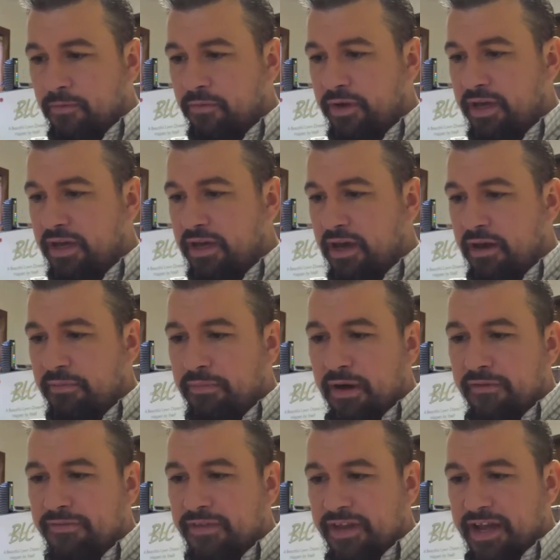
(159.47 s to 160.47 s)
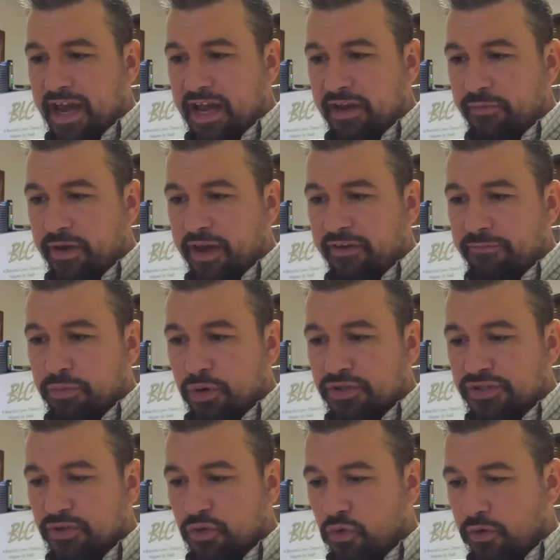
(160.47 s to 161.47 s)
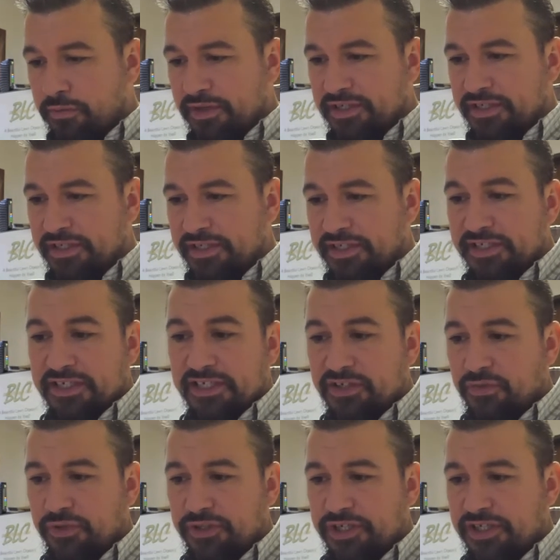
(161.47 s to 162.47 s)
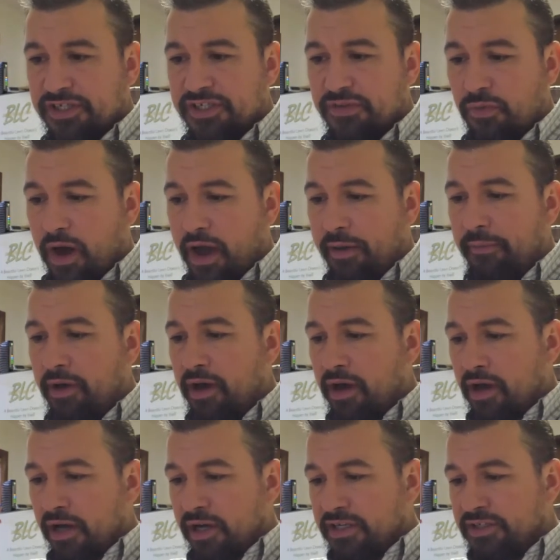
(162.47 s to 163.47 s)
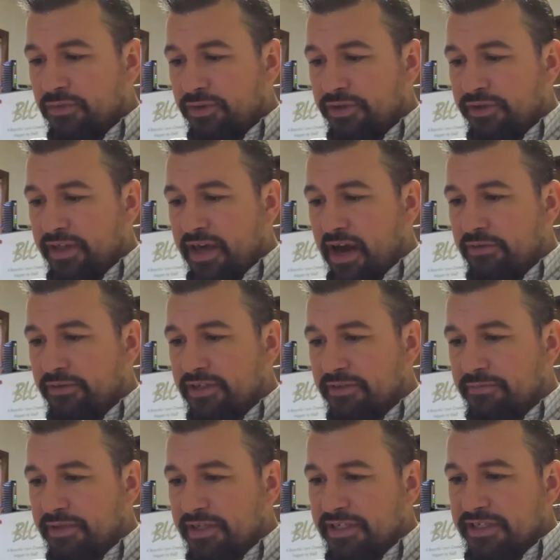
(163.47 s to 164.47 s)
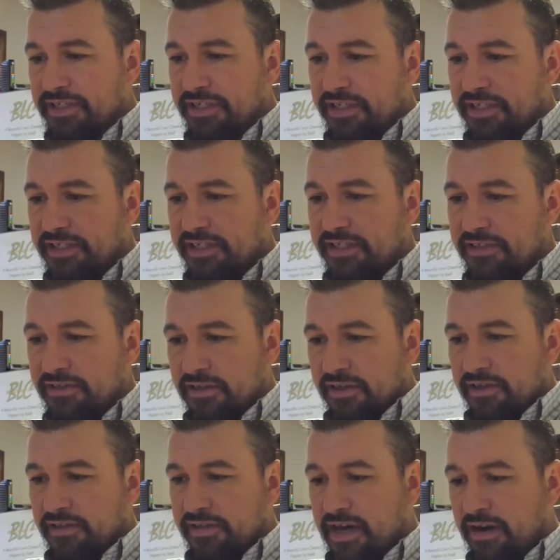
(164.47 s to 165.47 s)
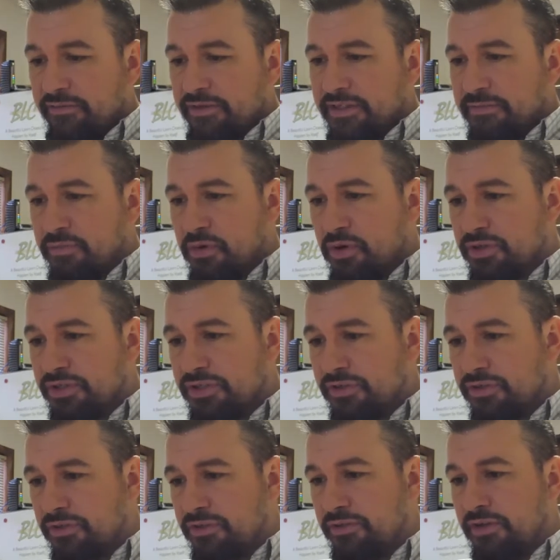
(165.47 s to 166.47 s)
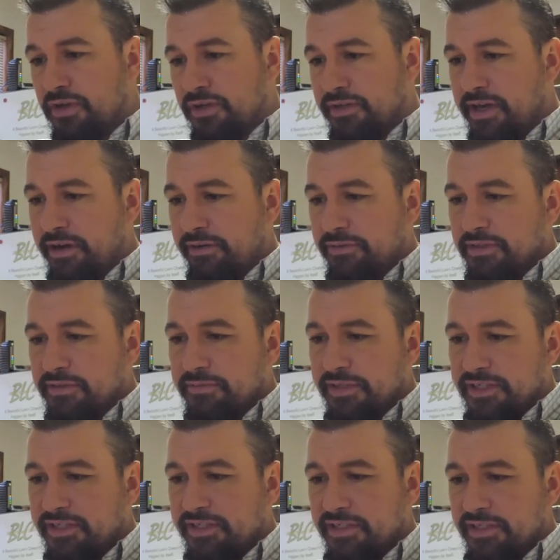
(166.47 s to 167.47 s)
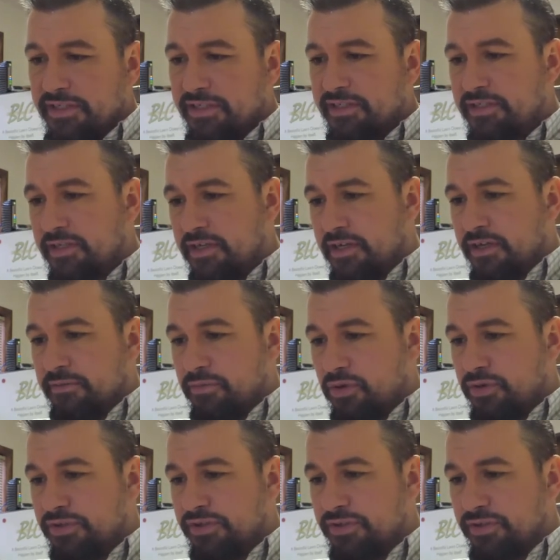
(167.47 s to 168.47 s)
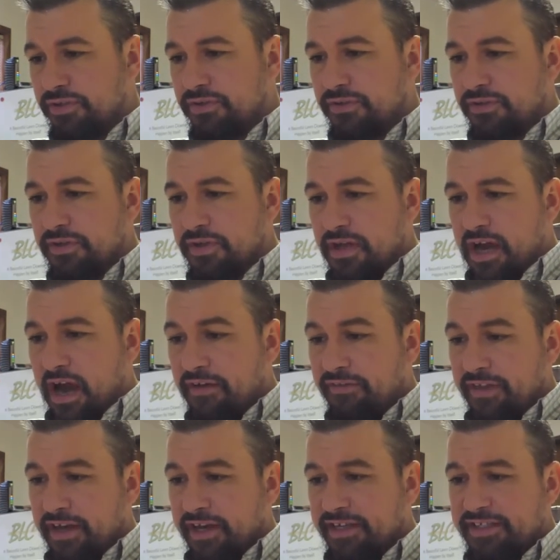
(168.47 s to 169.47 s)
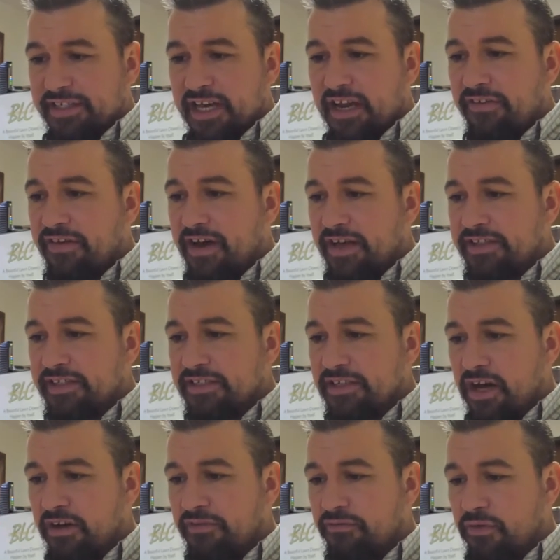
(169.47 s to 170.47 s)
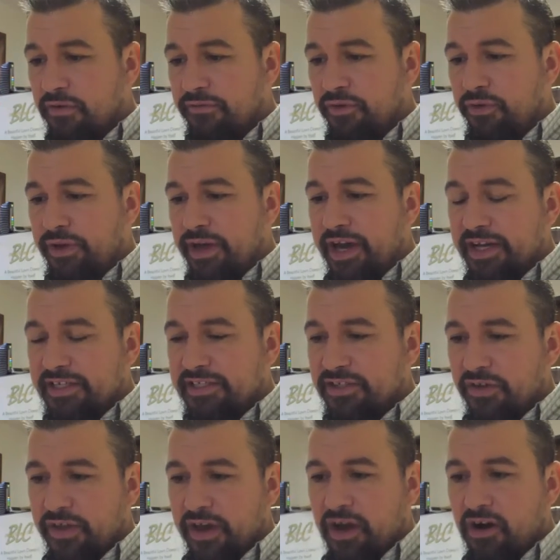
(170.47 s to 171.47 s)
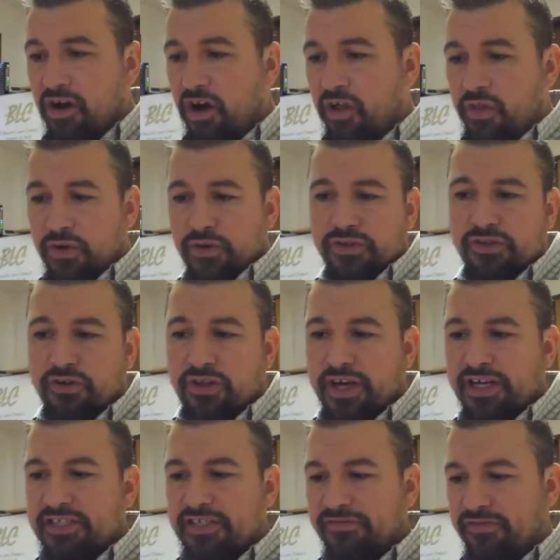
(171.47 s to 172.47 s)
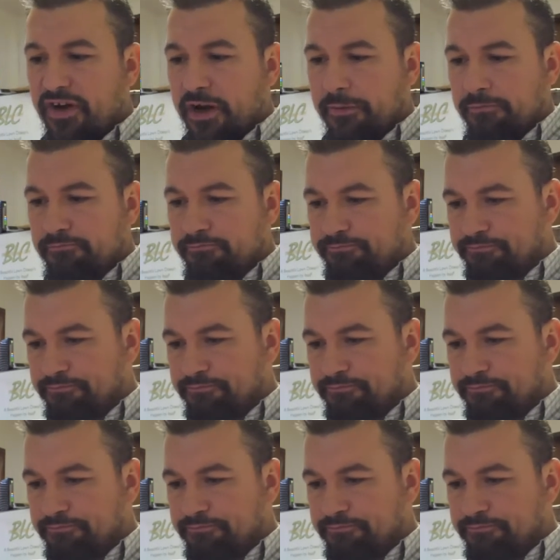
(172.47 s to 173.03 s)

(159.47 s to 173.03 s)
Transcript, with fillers: we uh, above the date we have personal or business, and this one you just swipe. So we'll do that one is business, that one is personal, that one is business, personal. I've like I said I've had these on for a few days, so there all those are classified.